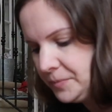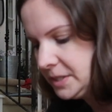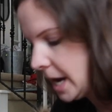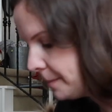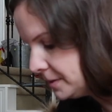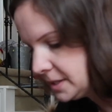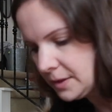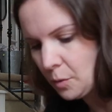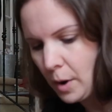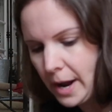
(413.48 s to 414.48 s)
The diapers
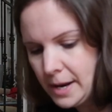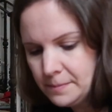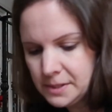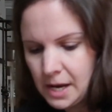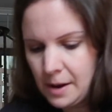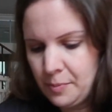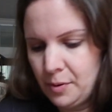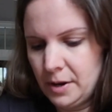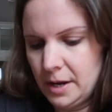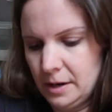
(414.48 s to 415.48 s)
and the wipes, I
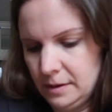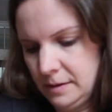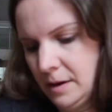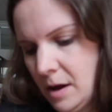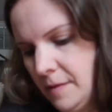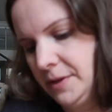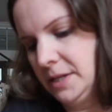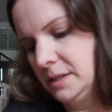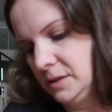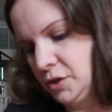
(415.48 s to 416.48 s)
put on
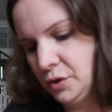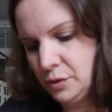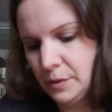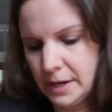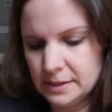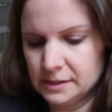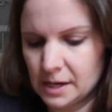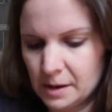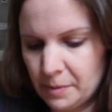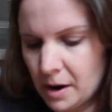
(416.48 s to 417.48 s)
these 2
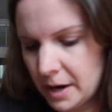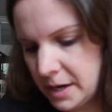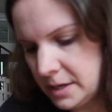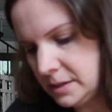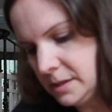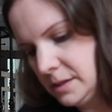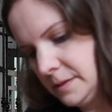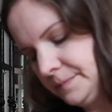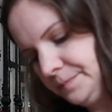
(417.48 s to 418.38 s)
inside pockets.